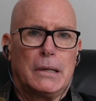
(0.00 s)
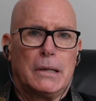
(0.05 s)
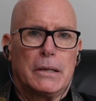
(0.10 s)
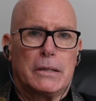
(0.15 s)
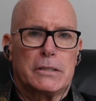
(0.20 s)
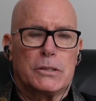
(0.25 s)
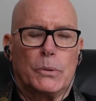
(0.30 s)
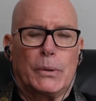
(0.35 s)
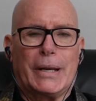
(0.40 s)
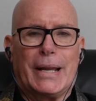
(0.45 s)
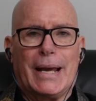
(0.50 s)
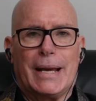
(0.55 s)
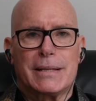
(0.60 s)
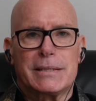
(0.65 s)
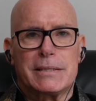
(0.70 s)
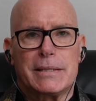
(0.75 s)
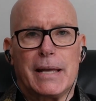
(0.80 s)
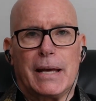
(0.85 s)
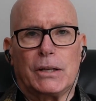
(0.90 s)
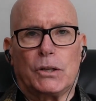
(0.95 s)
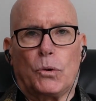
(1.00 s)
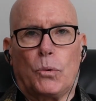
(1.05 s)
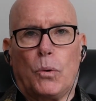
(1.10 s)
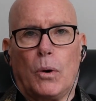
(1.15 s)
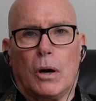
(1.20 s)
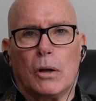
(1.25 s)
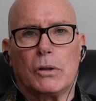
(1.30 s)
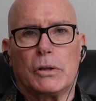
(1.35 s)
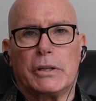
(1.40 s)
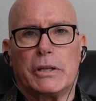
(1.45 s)
So it has that
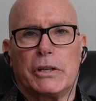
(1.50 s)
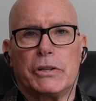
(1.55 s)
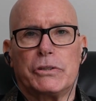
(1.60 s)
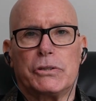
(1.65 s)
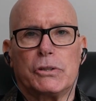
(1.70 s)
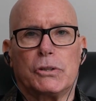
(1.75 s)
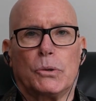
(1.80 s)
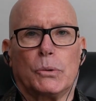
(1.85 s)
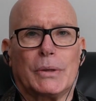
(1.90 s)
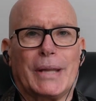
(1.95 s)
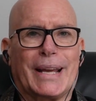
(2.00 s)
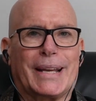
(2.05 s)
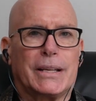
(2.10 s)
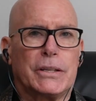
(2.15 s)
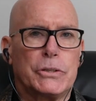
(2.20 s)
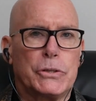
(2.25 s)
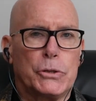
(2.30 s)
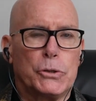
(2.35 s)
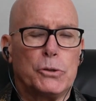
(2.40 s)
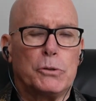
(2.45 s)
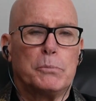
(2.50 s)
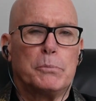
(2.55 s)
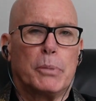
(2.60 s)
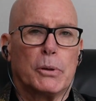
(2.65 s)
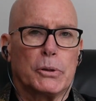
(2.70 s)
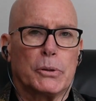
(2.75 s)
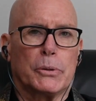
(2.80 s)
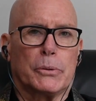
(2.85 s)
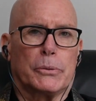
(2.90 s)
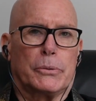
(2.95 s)
quality too, like a new
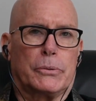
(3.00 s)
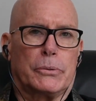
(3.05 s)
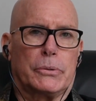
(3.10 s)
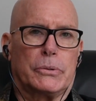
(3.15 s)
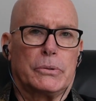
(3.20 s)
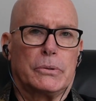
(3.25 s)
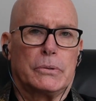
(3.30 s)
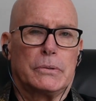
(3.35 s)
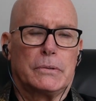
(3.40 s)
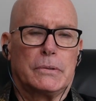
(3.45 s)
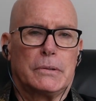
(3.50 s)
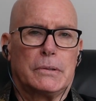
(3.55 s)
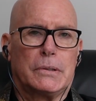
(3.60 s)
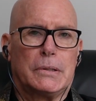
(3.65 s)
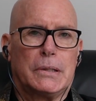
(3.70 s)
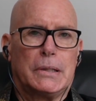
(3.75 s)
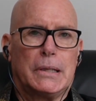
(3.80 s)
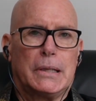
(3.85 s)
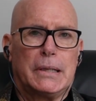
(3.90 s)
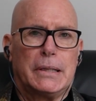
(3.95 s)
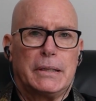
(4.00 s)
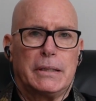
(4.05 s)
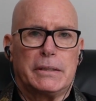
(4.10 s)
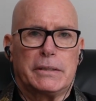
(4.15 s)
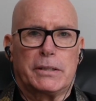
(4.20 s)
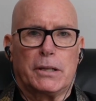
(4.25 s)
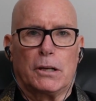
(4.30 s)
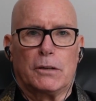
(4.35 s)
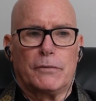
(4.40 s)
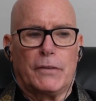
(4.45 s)
birth. In
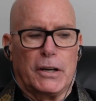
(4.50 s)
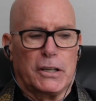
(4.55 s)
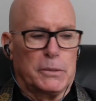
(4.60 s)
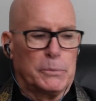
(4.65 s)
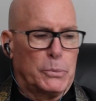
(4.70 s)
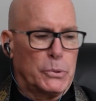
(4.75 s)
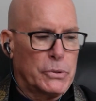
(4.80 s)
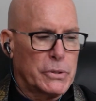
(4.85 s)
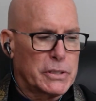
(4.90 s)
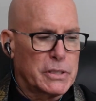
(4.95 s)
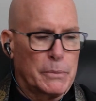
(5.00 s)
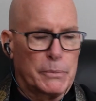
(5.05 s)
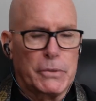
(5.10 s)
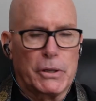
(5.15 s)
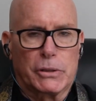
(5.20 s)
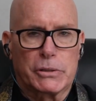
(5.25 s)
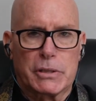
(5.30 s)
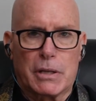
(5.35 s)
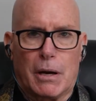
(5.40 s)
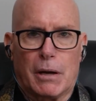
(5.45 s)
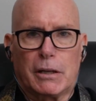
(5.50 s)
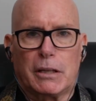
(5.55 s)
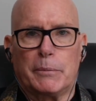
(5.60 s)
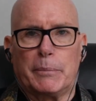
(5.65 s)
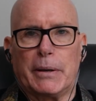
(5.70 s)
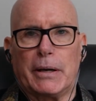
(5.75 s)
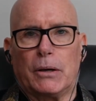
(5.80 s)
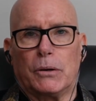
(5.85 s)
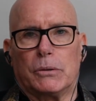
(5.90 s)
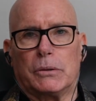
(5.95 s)
Theravada Buddhism, they'll talk
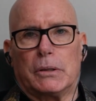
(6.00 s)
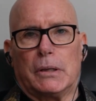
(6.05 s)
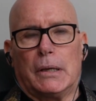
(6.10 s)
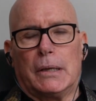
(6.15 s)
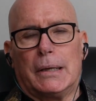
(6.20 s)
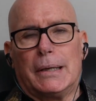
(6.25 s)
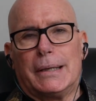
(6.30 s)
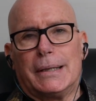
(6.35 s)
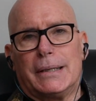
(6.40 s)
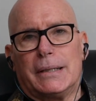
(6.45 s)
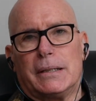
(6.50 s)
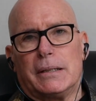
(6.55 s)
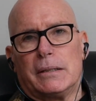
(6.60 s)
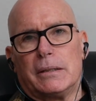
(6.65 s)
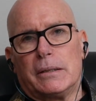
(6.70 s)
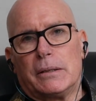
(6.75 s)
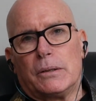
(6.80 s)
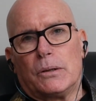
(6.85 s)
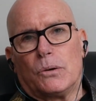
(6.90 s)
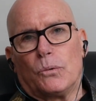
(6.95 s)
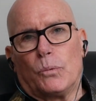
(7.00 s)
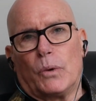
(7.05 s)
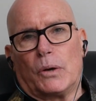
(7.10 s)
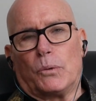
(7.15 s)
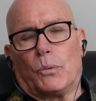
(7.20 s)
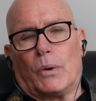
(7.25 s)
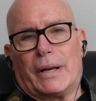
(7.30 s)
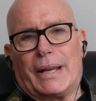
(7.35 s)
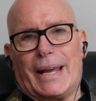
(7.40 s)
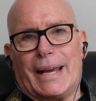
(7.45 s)
about when
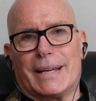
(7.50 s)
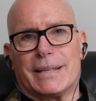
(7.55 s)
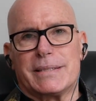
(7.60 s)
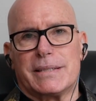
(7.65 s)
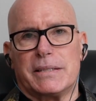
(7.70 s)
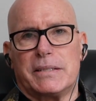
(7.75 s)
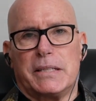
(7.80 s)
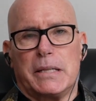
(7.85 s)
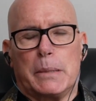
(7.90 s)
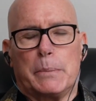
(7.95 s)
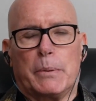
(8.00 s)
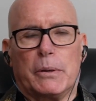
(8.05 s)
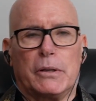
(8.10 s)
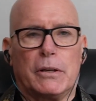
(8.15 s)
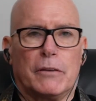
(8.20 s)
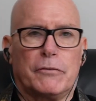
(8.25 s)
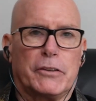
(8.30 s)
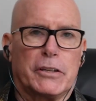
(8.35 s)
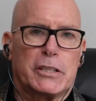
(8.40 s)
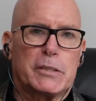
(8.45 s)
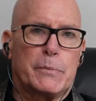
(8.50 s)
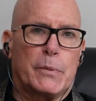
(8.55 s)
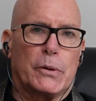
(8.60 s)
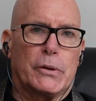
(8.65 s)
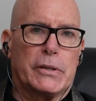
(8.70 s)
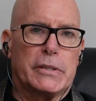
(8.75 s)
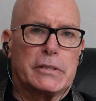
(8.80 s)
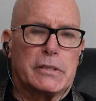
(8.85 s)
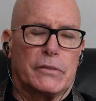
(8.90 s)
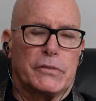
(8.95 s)
one has a deep enough
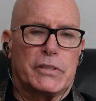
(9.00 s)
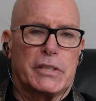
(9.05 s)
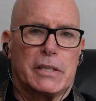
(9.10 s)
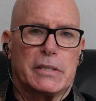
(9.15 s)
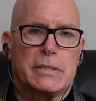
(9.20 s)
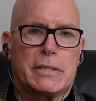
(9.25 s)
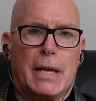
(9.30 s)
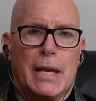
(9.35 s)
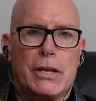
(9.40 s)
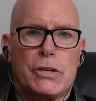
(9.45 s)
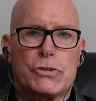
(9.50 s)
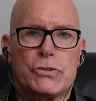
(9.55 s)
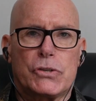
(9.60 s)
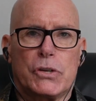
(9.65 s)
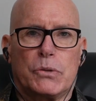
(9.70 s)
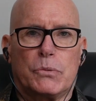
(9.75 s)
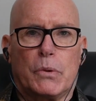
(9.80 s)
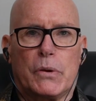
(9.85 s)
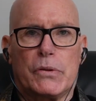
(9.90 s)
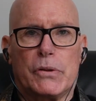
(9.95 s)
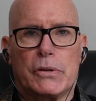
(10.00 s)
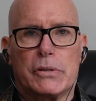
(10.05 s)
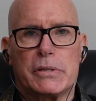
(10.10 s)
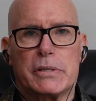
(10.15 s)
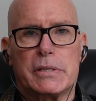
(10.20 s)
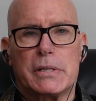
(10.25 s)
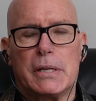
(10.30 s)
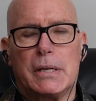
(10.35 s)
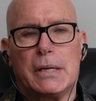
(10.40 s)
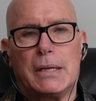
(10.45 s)
experience of cessation, where
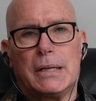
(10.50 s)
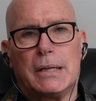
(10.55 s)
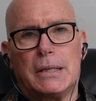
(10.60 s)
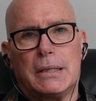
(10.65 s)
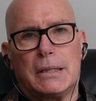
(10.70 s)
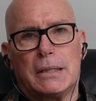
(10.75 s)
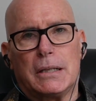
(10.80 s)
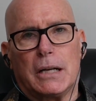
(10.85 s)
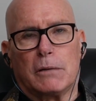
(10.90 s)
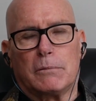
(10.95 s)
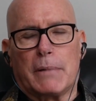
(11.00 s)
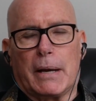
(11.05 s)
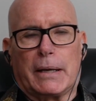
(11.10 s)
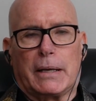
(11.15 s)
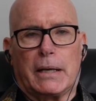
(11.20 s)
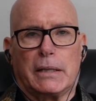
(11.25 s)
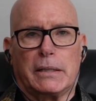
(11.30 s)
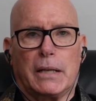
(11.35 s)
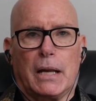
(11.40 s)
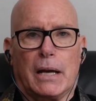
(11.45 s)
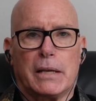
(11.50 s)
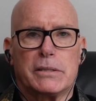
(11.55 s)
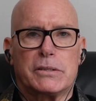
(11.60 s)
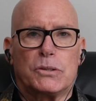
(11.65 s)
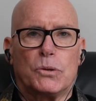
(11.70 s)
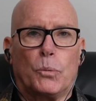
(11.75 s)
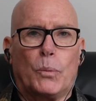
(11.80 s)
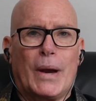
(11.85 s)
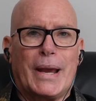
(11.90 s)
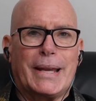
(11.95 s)
there's a recognized
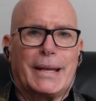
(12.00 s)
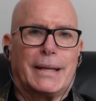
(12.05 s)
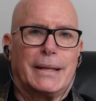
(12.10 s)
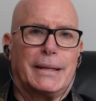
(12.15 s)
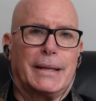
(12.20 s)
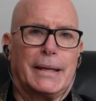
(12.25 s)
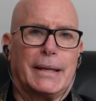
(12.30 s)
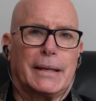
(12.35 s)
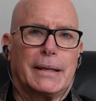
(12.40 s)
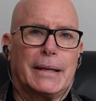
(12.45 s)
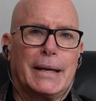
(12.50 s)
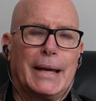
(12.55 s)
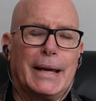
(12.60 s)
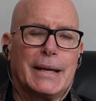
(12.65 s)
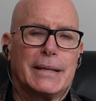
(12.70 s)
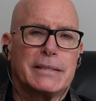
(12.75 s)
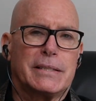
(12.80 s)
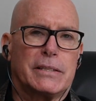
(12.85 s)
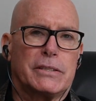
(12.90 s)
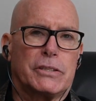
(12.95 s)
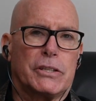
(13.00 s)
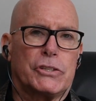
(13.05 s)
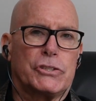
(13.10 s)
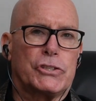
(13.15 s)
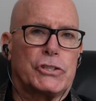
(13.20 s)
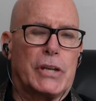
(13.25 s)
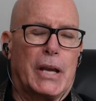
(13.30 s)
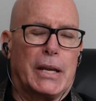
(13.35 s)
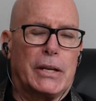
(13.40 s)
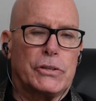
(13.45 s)
awakening, as it's a
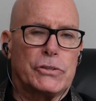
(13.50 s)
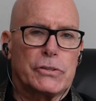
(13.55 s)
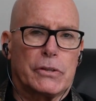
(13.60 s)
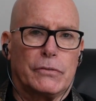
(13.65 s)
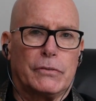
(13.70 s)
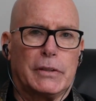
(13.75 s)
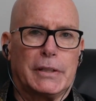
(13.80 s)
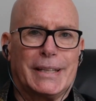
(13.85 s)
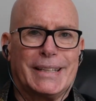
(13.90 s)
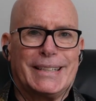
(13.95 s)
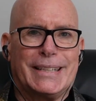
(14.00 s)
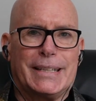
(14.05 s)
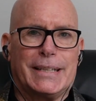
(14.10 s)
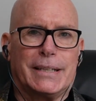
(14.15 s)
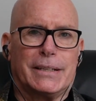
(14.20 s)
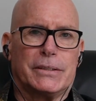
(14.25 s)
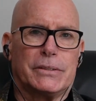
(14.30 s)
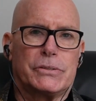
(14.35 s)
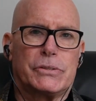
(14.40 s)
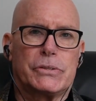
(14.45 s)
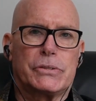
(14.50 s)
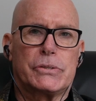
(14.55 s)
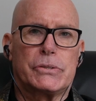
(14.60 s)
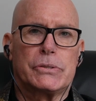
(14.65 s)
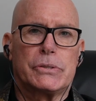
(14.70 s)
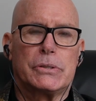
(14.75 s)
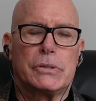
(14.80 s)
change of lineage,